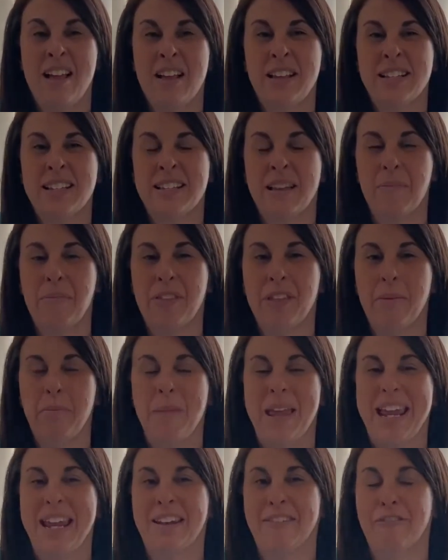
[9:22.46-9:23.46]
something
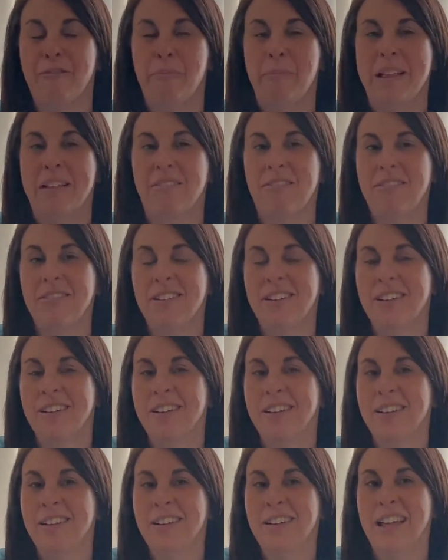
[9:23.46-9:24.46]
made of milk
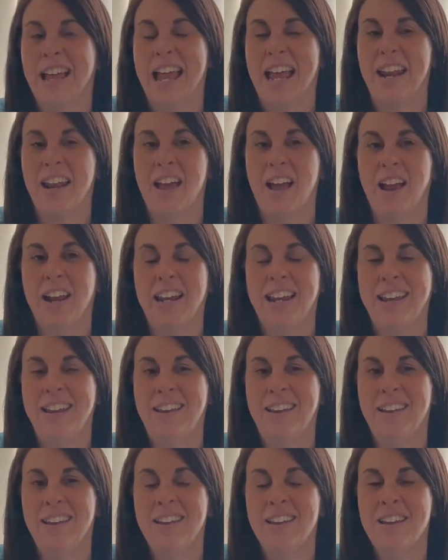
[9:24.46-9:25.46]
and
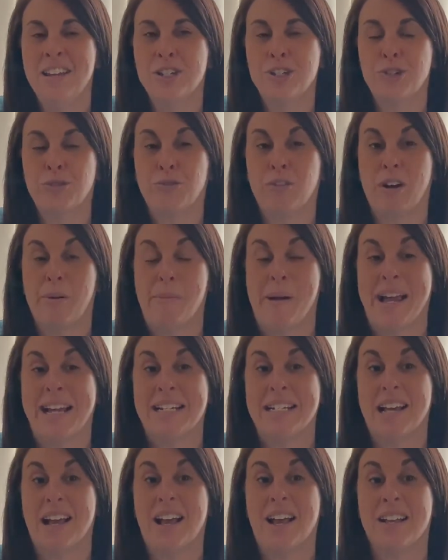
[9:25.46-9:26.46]
honey to
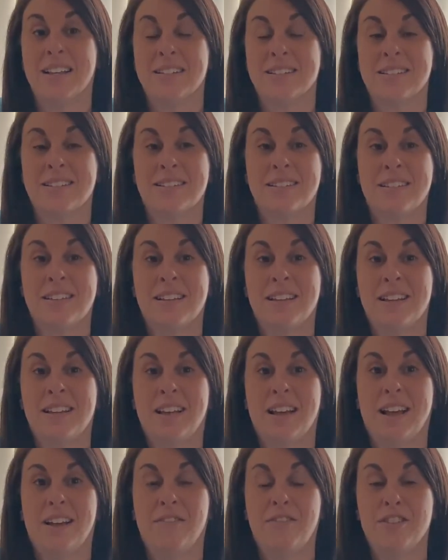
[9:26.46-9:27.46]
remind us
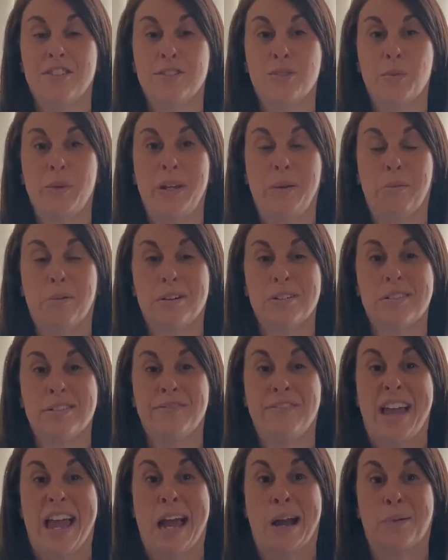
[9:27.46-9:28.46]
of the sweet words
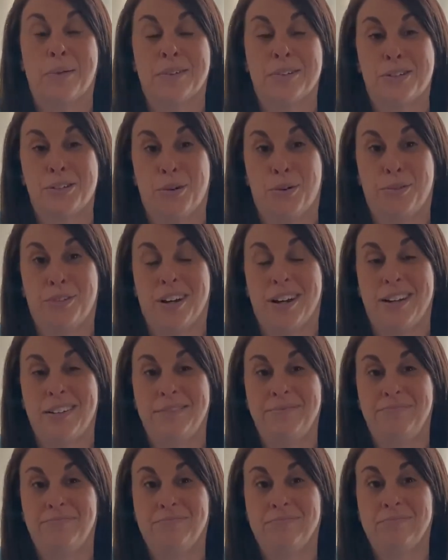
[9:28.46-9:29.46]
of our Torah.
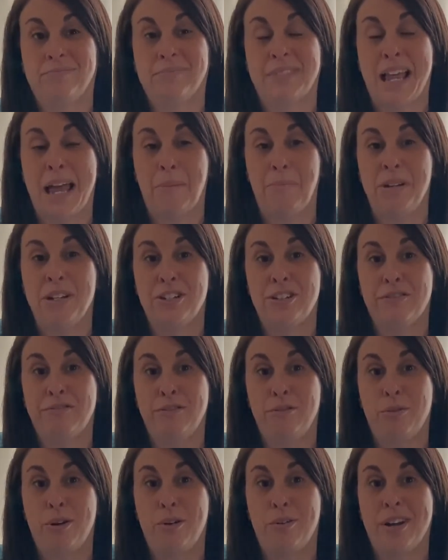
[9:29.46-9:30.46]
Happy
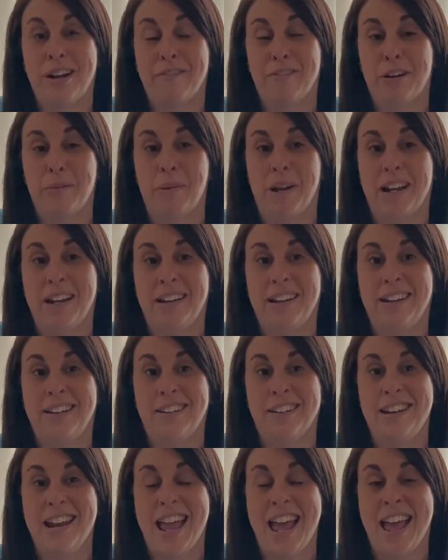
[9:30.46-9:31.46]
Shavuot, everybody.
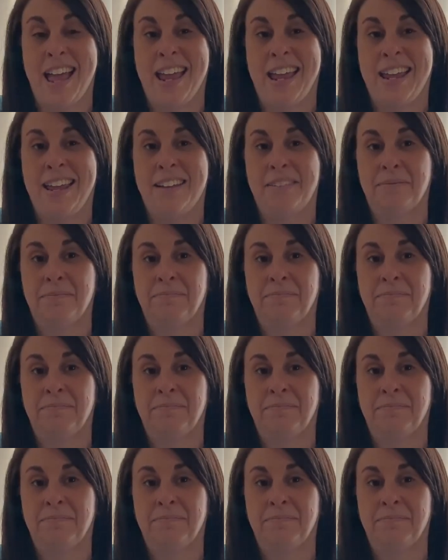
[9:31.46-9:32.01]
Good night.